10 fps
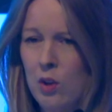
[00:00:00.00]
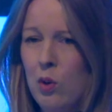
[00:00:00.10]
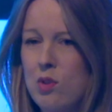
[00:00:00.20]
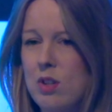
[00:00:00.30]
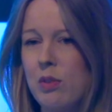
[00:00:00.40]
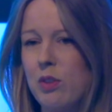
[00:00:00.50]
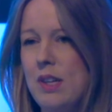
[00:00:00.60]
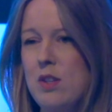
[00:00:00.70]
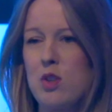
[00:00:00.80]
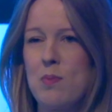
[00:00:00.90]
Also, if a
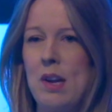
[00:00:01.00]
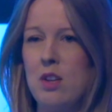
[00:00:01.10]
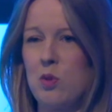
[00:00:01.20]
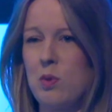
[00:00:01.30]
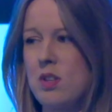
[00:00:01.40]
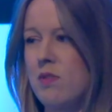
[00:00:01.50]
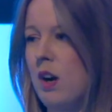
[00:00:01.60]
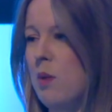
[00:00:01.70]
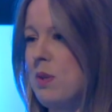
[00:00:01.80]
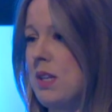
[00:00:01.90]
resource manager wants to
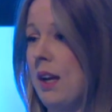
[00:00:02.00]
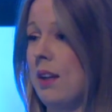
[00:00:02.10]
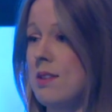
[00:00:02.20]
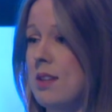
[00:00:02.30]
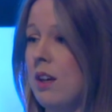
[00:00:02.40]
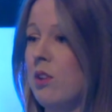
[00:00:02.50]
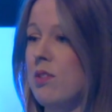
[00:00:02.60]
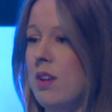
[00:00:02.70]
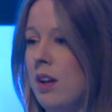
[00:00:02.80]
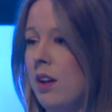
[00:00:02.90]
find particular
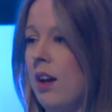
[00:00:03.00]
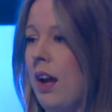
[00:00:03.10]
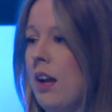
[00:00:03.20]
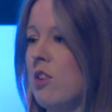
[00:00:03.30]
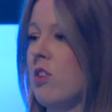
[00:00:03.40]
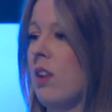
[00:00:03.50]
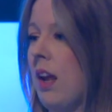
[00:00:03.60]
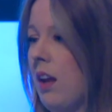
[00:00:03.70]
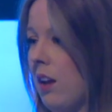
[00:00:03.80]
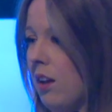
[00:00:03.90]
skills in a location,
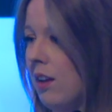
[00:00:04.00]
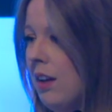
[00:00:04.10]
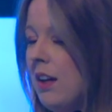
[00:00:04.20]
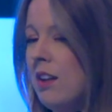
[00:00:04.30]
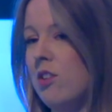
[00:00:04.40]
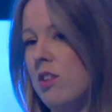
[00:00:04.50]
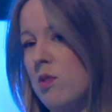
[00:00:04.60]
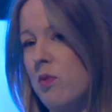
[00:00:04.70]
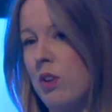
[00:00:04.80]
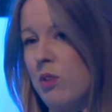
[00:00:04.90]
they can do
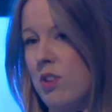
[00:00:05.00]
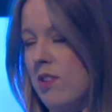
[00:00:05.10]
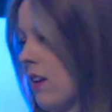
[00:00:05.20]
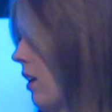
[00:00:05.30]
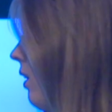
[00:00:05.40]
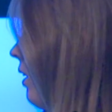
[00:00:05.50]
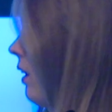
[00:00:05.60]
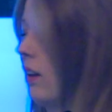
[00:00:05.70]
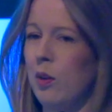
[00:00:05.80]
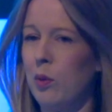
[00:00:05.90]
some filters, and
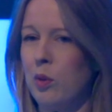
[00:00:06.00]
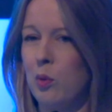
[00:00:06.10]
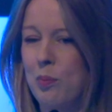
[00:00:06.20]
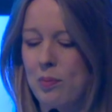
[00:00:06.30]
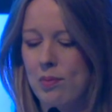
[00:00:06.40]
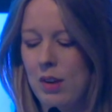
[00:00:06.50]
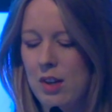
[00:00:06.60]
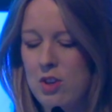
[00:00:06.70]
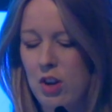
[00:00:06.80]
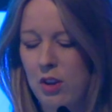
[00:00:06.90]
it will
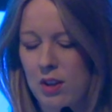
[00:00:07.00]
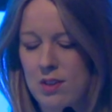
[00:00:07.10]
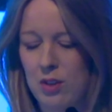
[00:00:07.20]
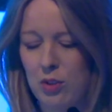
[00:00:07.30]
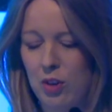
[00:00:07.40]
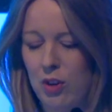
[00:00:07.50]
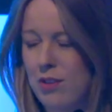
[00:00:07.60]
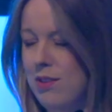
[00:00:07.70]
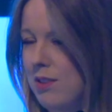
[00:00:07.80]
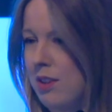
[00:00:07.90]
show those little
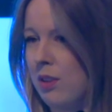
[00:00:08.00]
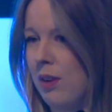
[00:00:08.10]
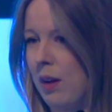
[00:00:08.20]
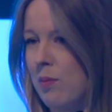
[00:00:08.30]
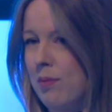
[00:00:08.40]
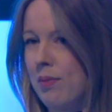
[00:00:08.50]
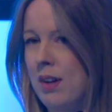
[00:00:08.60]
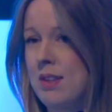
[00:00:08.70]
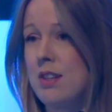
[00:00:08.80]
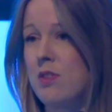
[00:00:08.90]
dots to
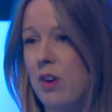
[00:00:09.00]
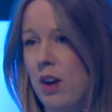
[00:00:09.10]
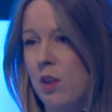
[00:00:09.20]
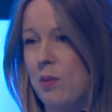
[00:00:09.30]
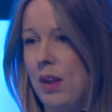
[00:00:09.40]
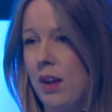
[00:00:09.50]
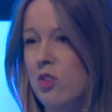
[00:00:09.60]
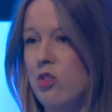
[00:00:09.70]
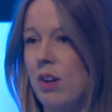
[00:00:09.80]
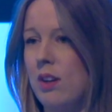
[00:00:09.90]
identify them, and they can
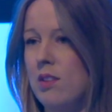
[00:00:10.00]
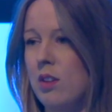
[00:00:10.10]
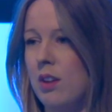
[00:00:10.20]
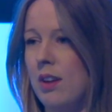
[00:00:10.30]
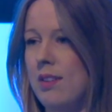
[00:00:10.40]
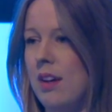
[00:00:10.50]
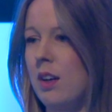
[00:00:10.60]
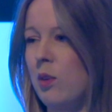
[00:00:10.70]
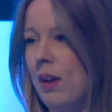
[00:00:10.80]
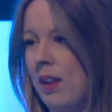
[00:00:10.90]
drill into
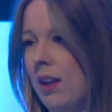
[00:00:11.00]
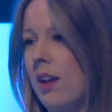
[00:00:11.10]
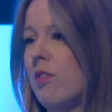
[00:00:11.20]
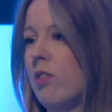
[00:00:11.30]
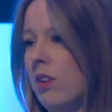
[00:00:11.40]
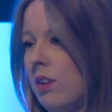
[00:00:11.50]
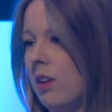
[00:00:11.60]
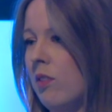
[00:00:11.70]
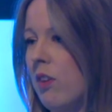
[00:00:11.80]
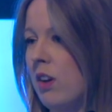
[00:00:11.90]
exactly where they live
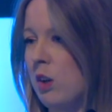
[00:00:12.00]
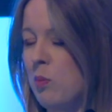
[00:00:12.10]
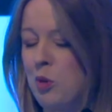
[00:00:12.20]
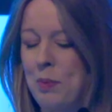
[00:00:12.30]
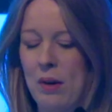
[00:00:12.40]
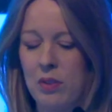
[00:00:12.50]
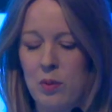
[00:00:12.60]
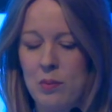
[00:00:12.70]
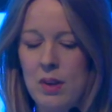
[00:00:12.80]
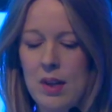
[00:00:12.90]
and find out more about them.